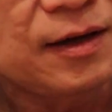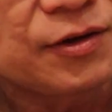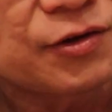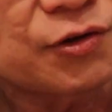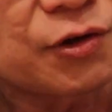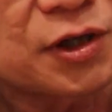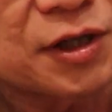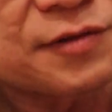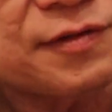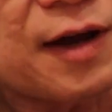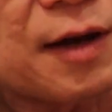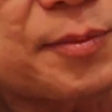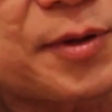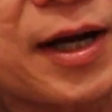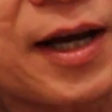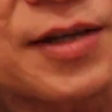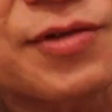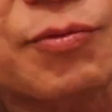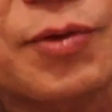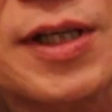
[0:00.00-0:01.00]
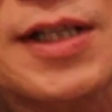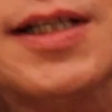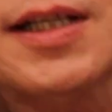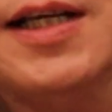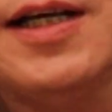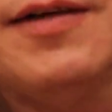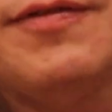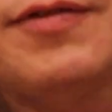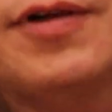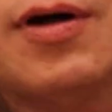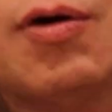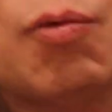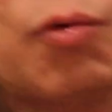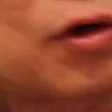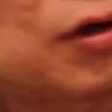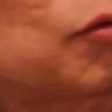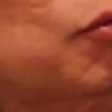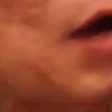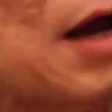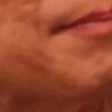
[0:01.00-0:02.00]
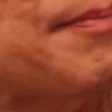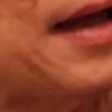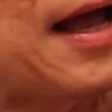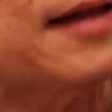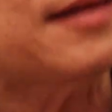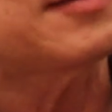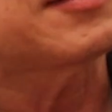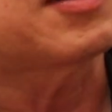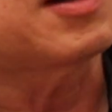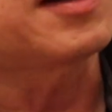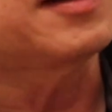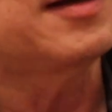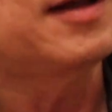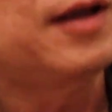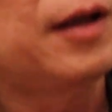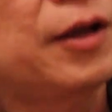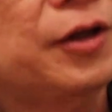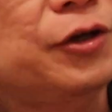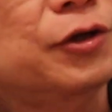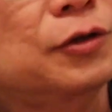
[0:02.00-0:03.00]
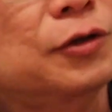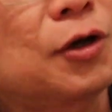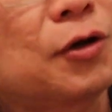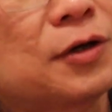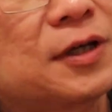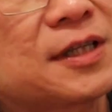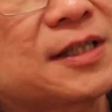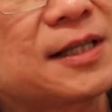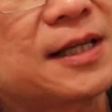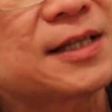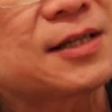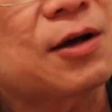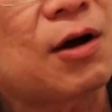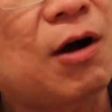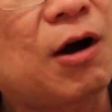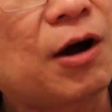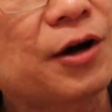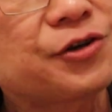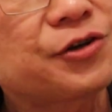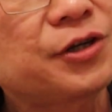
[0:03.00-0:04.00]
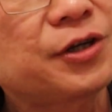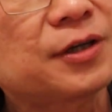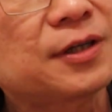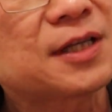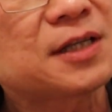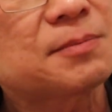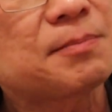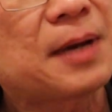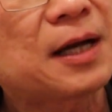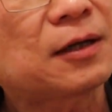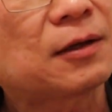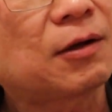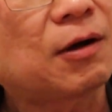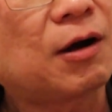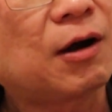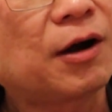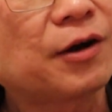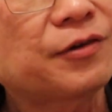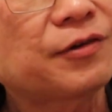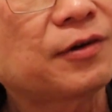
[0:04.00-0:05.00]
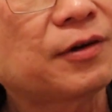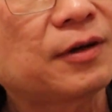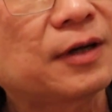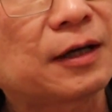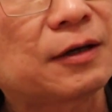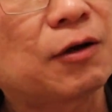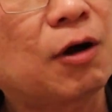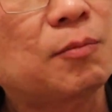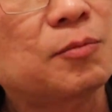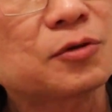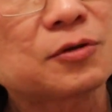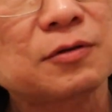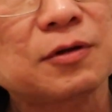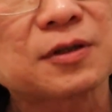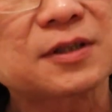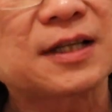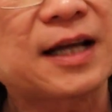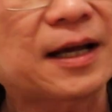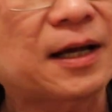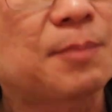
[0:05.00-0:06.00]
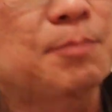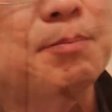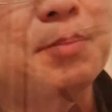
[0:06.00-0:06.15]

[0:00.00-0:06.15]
Sonus Faber has received a worldwide patent on. You'll notice this arch here, this metal arch that almost looks like a